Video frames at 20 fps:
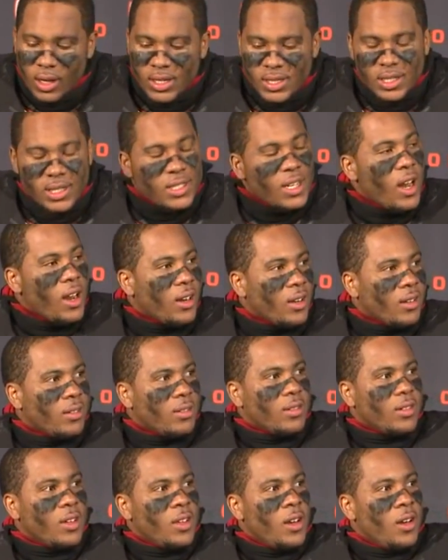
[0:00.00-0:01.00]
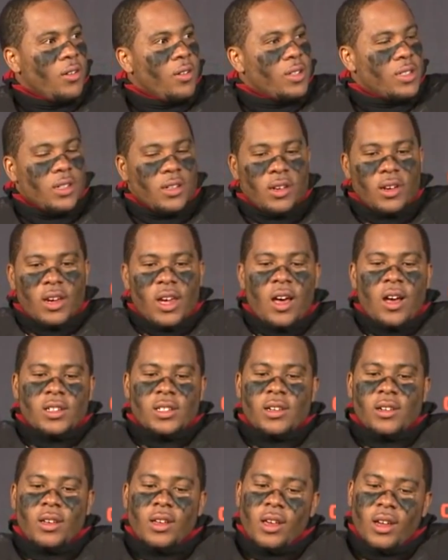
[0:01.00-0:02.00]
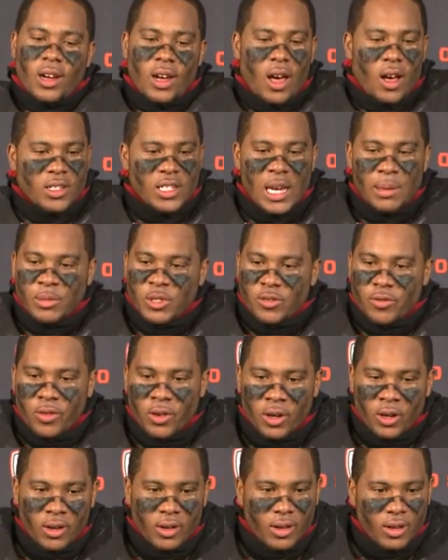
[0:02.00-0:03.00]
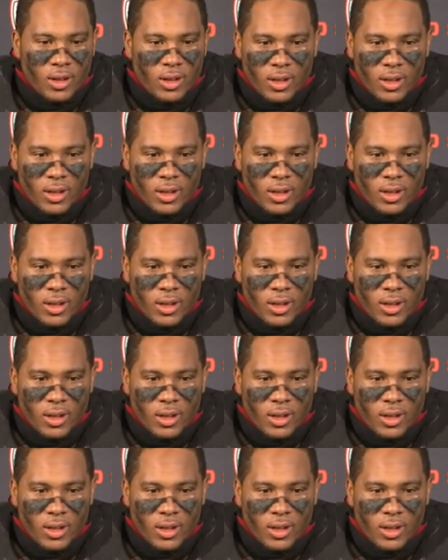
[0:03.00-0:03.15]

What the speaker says: It's exciting. Yeah. You know, it's a good college atmosphere.